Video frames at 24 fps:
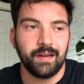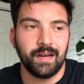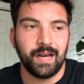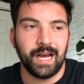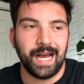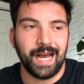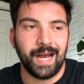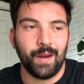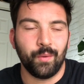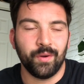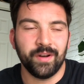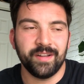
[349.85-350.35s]

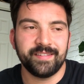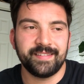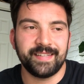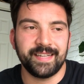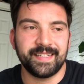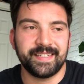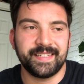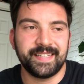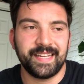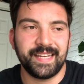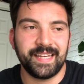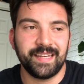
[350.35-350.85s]
I want to
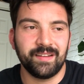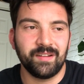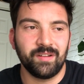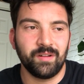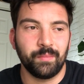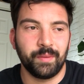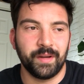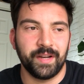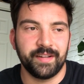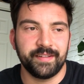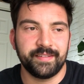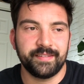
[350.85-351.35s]
say teal,
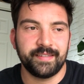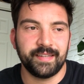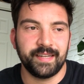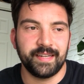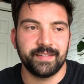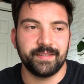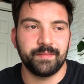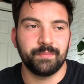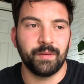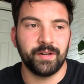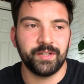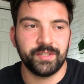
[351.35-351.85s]
but
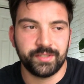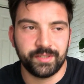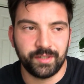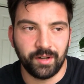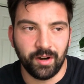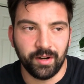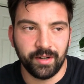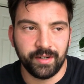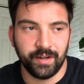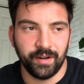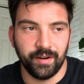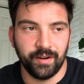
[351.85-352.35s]
it's much
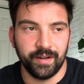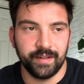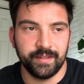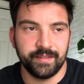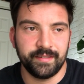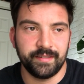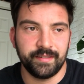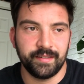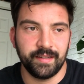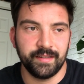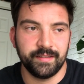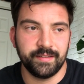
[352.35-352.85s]
darker.
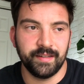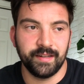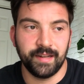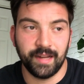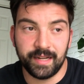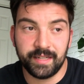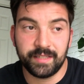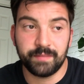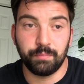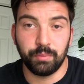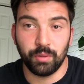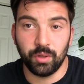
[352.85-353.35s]
It's a
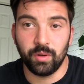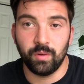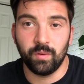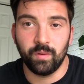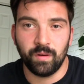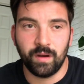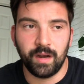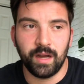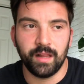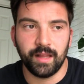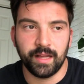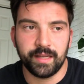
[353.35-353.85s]
nice blue.
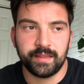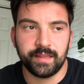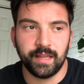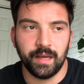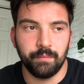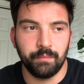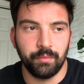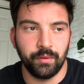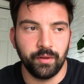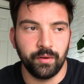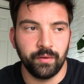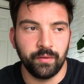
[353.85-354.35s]
I like
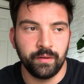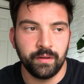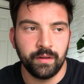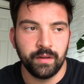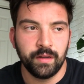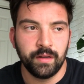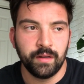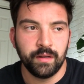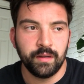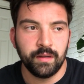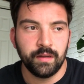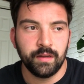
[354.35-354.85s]
that blue.
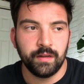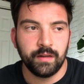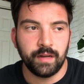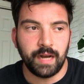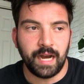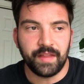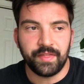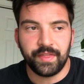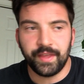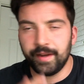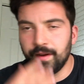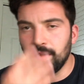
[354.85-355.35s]

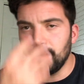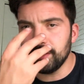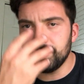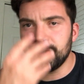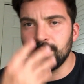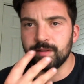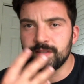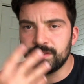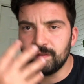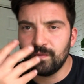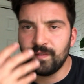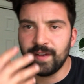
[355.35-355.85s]
I think
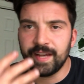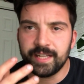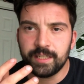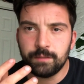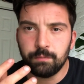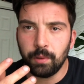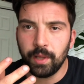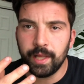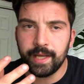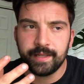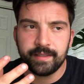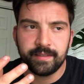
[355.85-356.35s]
also its face
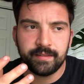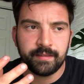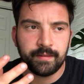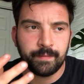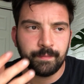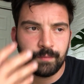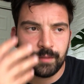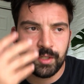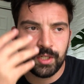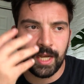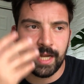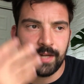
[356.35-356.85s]
plates
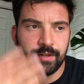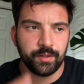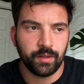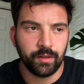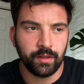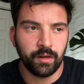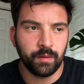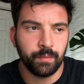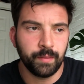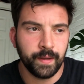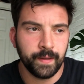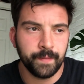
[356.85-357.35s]
change a
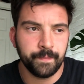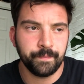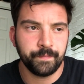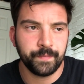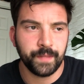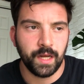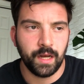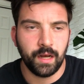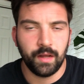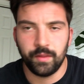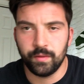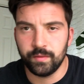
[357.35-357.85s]
little bit.
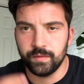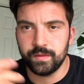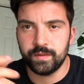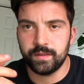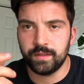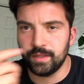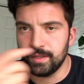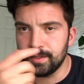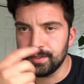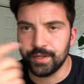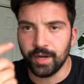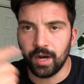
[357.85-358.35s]

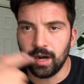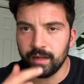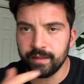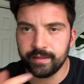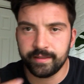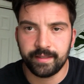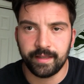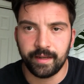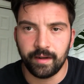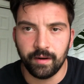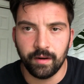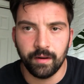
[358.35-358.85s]
The
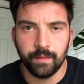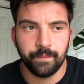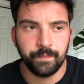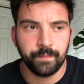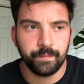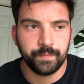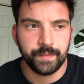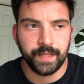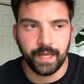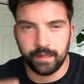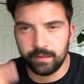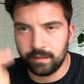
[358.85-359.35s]
dots
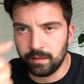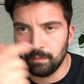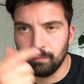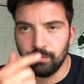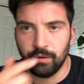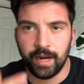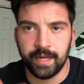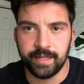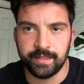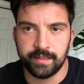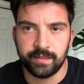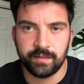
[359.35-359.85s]
that
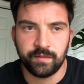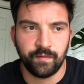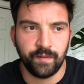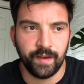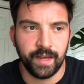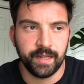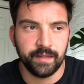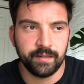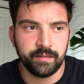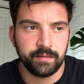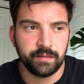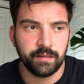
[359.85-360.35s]
comprise its
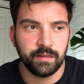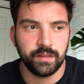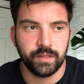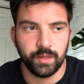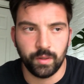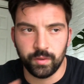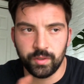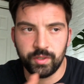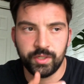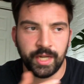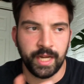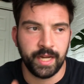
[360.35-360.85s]
face,
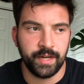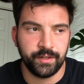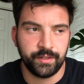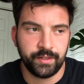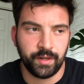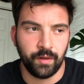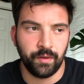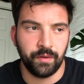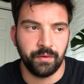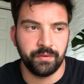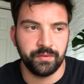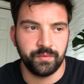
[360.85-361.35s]
those change
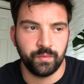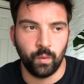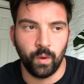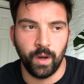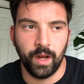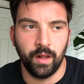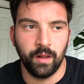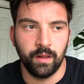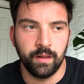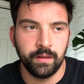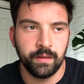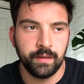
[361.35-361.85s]
color as
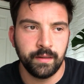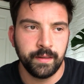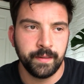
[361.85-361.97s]
well.